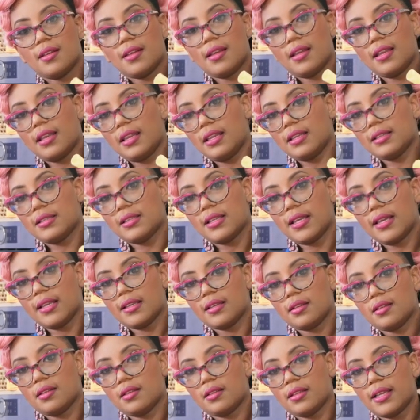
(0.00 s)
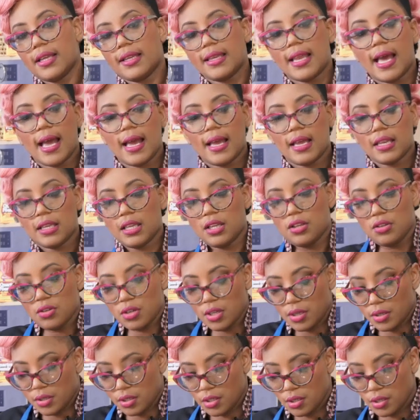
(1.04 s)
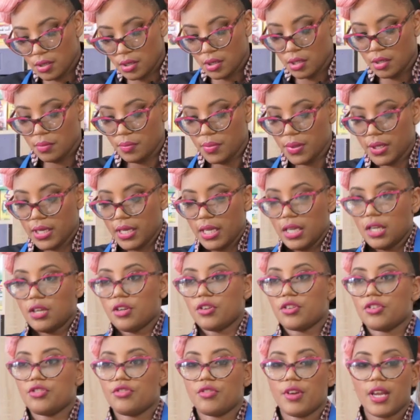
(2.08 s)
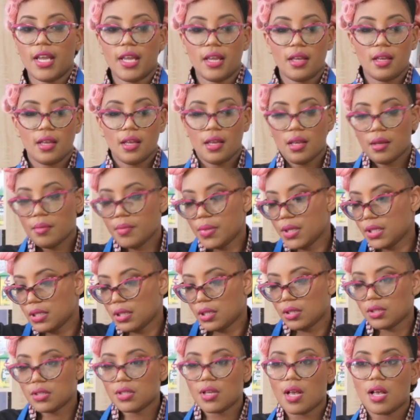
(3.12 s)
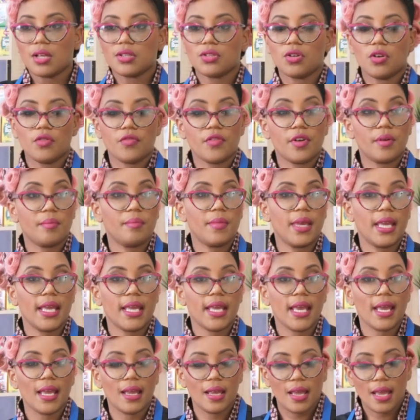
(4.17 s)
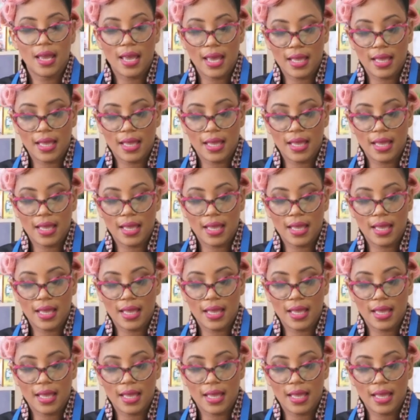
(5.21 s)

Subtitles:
and it's like that. And then you can put it in your tray, put the little sauce over and bake it.